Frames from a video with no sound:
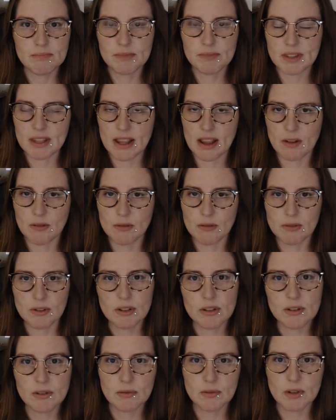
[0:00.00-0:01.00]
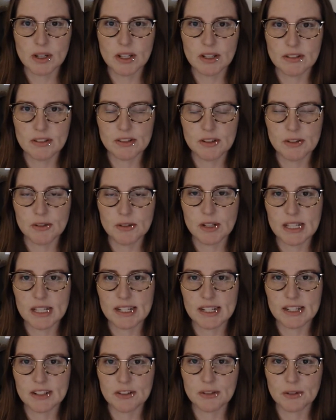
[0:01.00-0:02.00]
sound once you
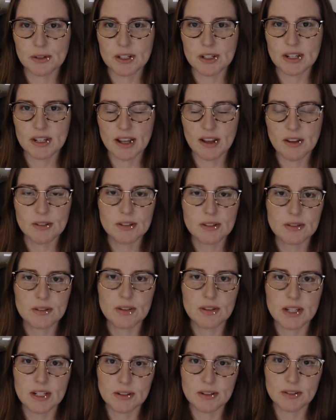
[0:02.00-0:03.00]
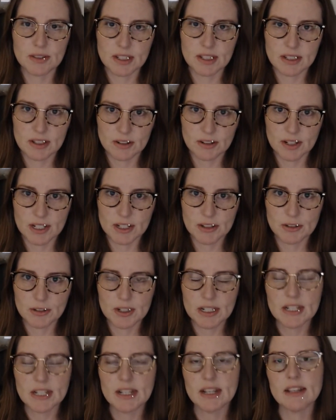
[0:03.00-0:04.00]
click join now, so I know that you're
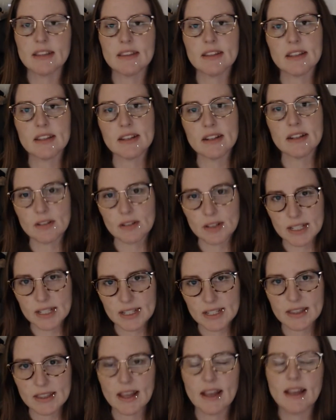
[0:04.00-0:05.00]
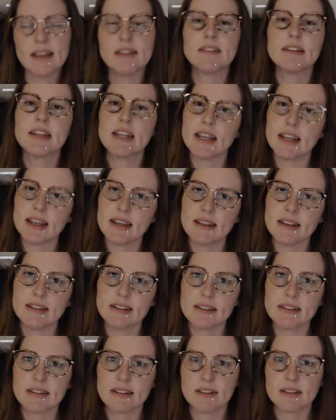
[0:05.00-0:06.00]
entering, and then I'll click that
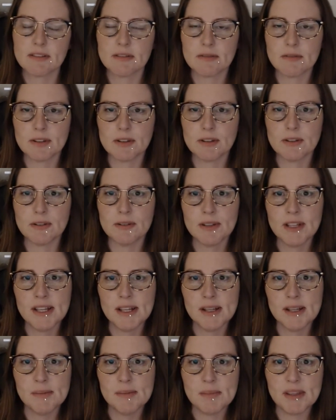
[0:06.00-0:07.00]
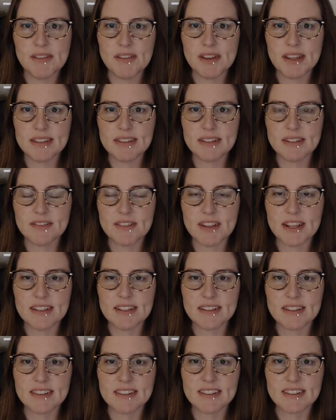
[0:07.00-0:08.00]
and we'll be face to
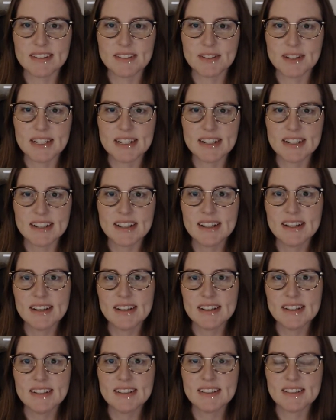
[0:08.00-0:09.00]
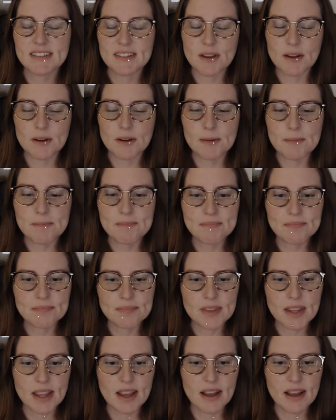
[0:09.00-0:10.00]
face on the screen. So
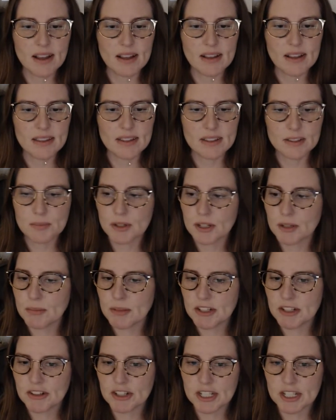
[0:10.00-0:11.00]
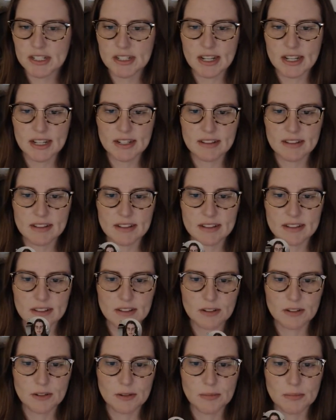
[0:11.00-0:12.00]
that's pretty much it. And this
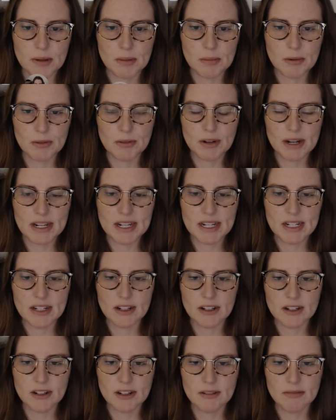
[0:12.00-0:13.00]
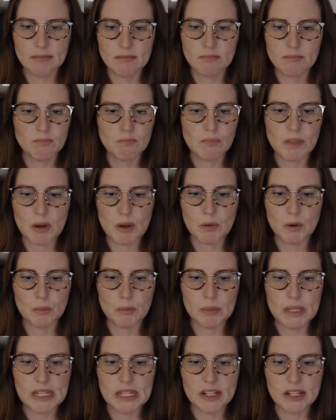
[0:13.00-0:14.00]
little bubble right here, that
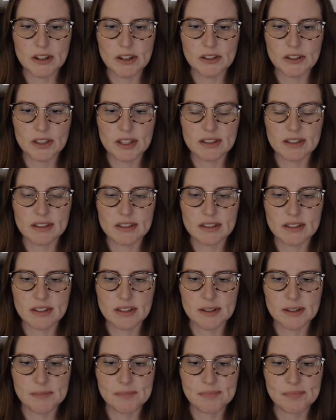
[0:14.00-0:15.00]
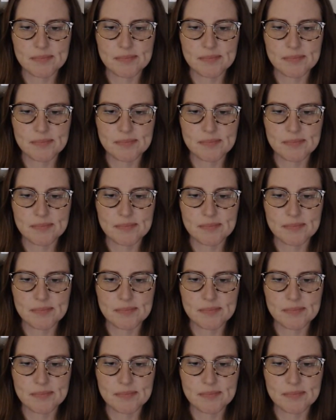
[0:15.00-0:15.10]
won't be here. That's, wow,